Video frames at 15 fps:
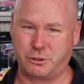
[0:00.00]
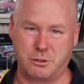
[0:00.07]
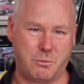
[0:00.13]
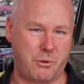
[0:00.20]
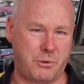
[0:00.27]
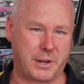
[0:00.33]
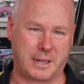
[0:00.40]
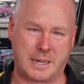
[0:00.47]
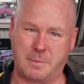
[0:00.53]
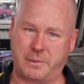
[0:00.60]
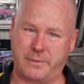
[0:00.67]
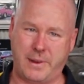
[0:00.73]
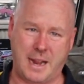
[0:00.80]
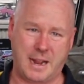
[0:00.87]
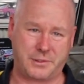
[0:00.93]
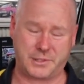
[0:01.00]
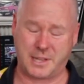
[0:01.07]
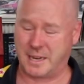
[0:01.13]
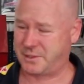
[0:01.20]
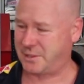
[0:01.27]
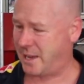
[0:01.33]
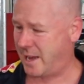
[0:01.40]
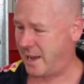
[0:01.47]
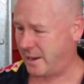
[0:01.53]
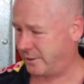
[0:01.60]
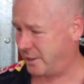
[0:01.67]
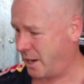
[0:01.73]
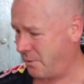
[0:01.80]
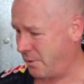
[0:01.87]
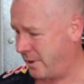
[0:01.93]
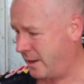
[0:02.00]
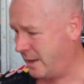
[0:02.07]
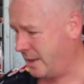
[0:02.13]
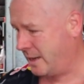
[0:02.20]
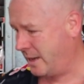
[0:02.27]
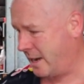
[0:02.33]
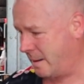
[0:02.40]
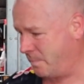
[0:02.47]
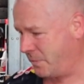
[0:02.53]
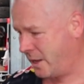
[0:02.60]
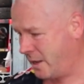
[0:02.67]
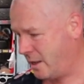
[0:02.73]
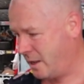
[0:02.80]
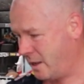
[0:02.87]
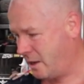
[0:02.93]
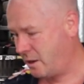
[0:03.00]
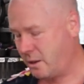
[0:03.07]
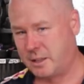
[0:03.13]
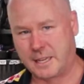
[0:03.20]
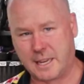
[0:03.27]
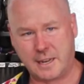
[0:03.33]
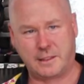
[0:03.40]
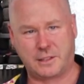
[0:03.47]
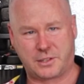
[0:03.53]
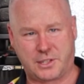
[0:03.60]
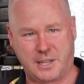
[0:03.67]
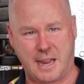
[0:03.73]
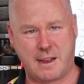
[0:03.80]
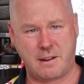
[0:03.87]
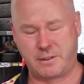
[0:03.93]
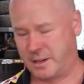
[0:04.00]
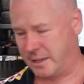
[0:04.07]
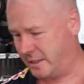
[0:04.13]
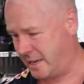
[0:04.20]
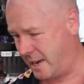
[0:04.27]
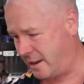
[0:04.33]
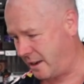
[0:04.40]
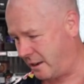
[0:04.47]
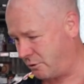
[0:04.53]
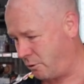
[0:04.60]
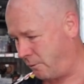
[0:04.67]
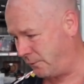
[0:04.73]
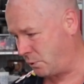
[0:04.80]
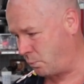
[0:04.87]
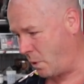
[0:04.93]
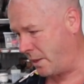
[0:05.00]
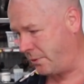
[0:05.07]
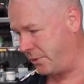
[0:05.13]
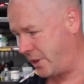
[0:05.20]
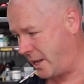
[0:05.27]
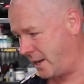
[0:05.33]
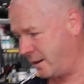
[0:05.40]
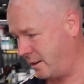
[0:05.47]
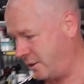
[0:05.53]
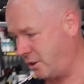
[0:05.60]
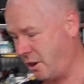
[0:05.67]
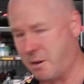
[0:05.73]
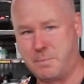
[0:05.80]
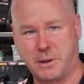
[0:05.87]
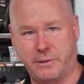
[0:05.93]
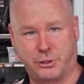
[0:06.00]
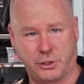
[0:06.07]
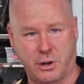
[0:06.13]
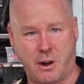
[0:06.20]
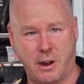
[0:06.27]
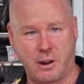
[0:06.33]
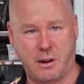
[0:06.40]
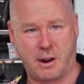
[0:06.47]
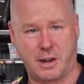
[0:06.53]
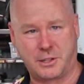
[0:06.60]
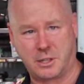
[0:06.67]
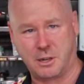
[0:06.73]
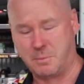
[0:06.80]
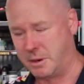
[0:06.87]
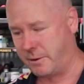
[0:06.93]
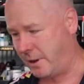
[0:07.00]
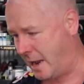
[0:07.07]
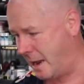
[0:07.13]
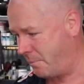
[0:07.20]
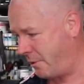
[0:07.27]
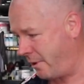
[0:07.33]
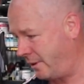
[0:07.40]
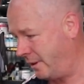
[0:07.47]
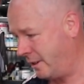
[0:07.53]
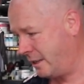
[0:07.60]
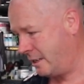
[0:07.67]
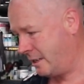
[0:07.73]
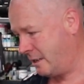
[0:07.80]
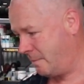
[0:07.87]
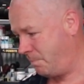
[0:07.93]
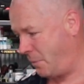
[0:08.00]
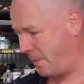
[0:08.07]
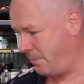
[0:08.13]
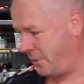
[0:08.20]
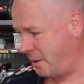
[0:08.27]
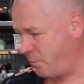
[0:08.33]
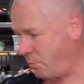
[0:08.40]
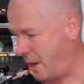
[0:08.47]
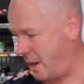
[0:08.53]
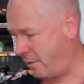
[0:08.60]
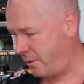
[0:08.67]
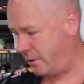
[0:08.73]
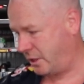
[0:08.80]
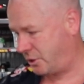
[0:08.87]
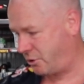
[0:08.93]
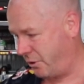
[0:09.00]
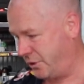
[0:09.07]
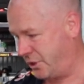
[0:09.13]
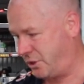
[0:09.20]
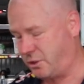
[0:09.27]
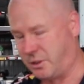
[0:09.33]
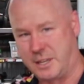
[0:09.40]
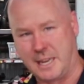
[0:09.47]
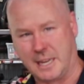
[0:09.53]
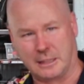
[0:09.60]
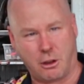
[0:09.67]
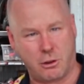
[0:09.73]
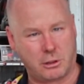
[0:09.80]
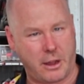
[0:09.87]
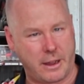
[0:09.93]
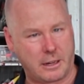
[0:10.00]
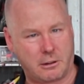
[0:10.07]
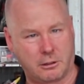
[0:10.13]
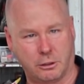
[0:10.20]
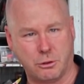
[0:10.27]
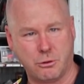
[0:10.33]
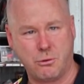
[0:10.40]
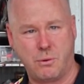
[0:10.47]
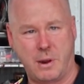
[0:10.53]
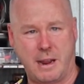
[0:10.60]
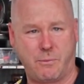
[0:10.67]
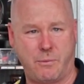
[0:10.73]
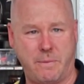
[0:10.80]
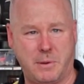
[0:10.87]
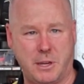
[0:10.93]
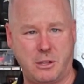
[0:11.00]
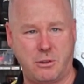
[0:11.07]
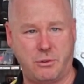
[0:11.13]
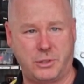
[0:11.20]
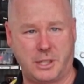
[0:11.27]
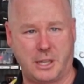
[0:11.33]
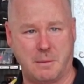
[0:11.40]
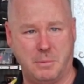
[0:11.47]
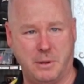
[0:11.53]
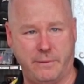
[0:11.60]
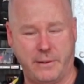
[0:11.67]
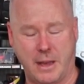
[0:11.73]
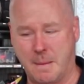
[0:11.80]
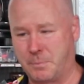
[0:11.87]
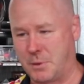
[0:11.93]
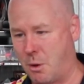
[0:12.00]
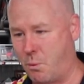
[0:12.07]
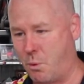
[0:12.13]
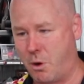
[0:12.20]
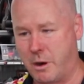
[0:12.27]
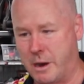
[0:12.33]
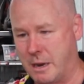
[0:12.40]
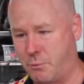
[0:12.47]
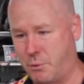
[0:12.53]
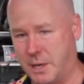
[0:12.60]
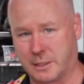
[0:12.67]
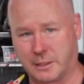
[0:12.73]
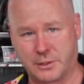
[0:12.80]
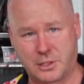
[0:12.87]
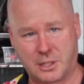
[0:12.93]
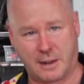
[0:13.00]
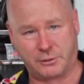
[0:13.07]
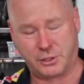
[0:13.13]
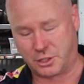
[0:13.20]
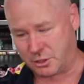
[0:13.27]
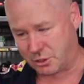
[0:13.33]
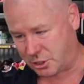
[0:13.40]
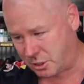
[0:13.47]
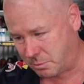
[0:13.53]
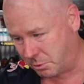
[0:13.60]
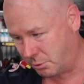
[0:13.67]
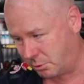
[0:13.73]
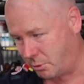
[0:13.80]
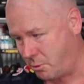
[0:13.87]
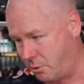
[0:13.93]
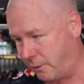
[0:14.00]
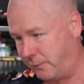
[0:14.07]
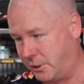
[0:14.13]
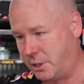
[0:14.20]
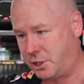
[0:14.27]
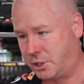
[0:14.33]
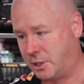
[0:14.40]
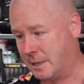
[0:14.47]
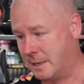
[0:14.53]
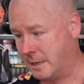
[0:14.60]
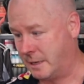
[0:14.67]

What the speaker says: do more than a couple of hours. It's hard going. Getting the sound deadening off is one thing, a bit of dry ice and a bit of hammering, but then where it's got this sort of yellow like glue, and we've been using a bit of a wire wheel and stuff just to smooth all the finish,